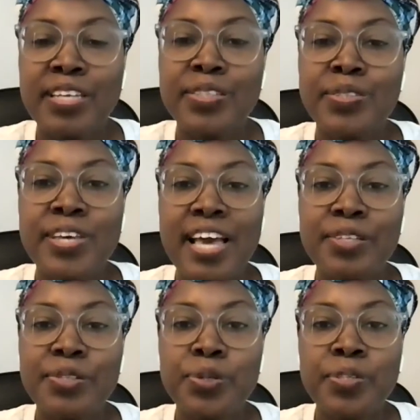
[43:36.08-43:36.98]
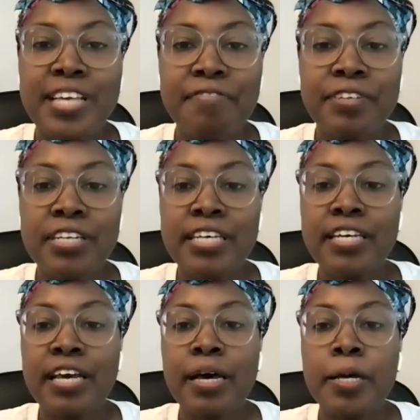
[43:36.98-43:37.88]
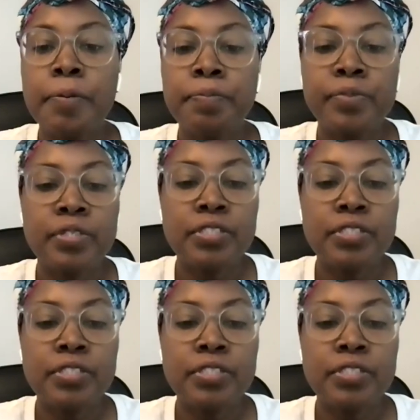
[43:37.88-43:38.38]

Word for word: so, yes, yeah, so definitely, um,